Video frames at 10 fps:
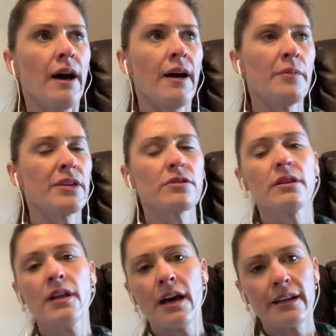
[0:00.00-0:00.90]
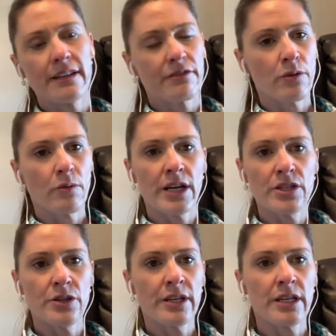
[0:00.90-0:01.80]
And there's a lot of different
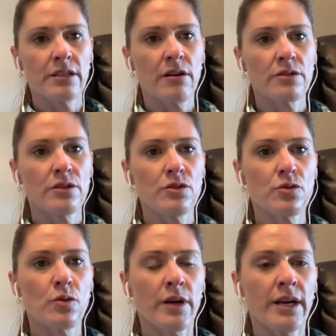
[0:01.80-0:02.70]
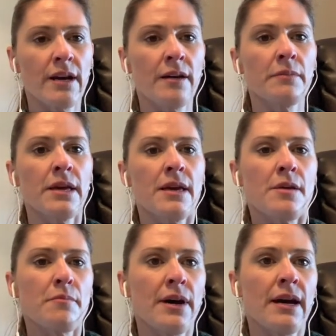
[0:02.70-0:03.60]
ways you can get dogs to join up,
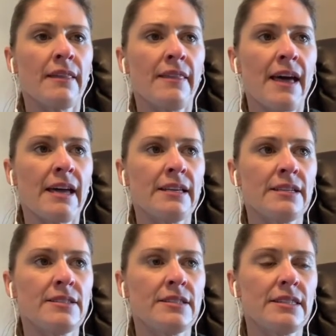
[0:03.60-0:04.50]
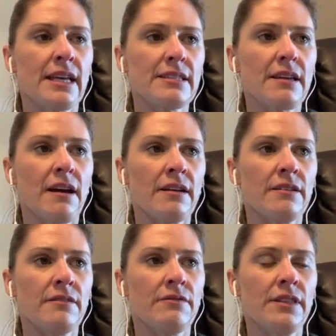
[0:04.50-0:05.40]
but that's kind
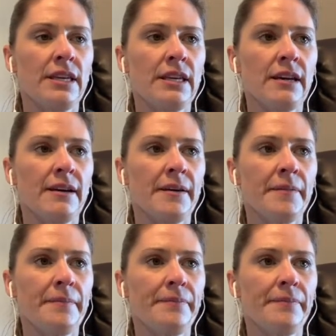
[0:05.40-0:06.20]
of the